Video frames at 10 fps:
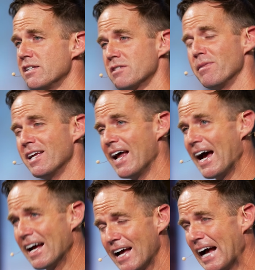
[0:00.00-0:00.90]
these, man,
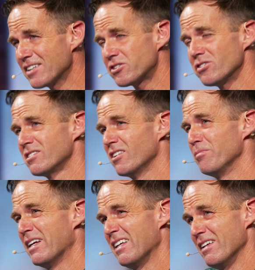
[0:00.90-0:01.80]
ask
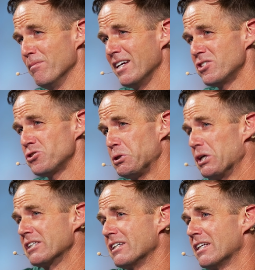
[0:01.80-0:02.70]
yourself, man, am I
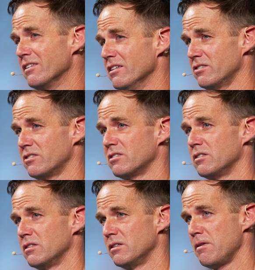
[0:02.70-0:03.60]
struggling in
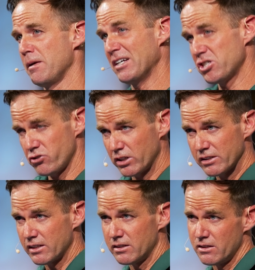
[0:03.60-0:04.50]
this? Am I
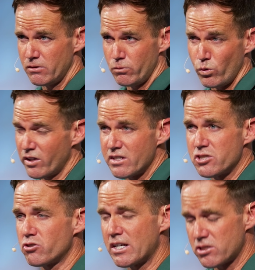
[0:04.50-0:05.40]
struggling in, the, in one of
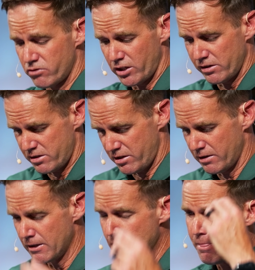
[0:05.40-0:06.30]
these traits of
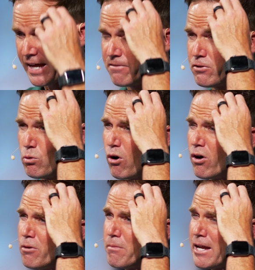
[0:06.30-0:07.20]
jealousy? And if you
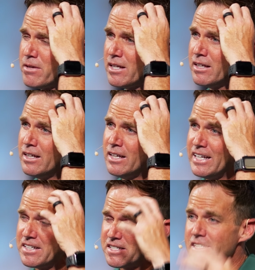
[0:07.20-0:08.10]
are, maybe
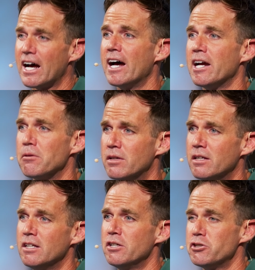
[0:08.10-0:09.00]
it's
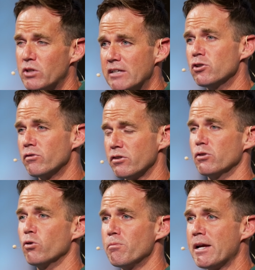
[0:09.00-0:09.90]
time to give it over
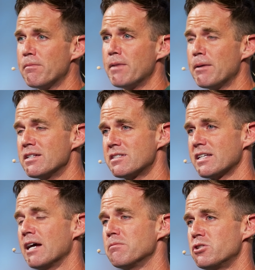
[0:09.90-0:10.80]
to the Lord. Maybe, maybe
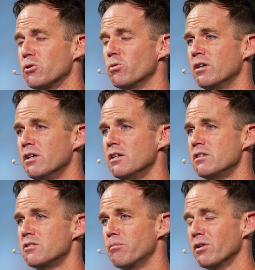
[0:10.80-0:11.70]
it's time to,
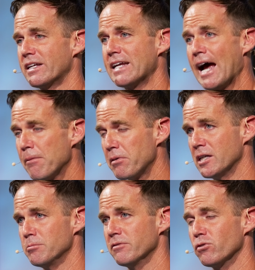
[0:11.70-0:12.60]
to put a cap
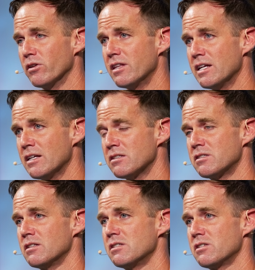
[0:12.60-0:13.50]
on it before
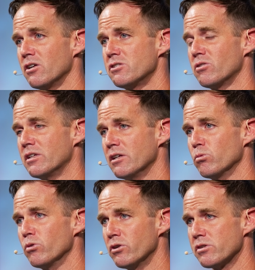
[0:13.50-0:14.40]
things start to
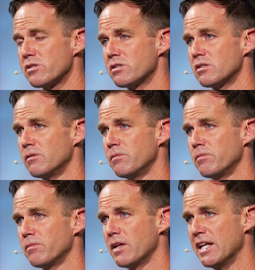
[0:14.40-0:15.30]
get worse
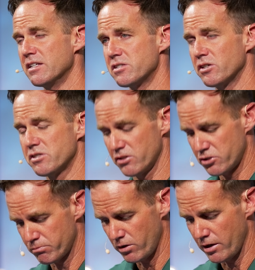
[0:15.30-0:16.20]
and it starts
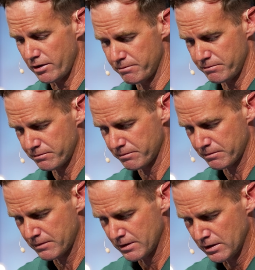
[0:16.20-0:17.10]
to spread.
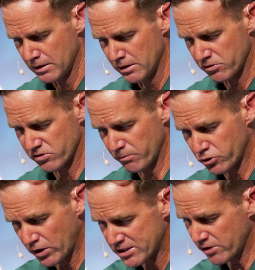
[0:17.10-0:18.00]
So,
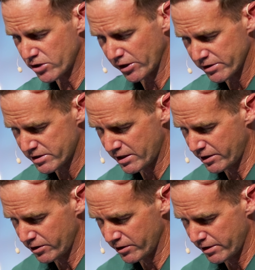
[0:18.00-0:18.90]
some traits of
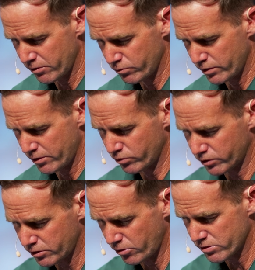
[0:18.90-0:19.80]
jealousy here, and, and, and
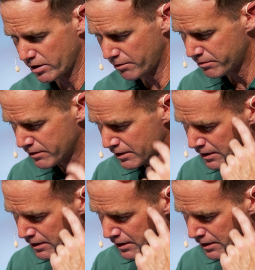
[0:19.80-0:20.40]
we'll close up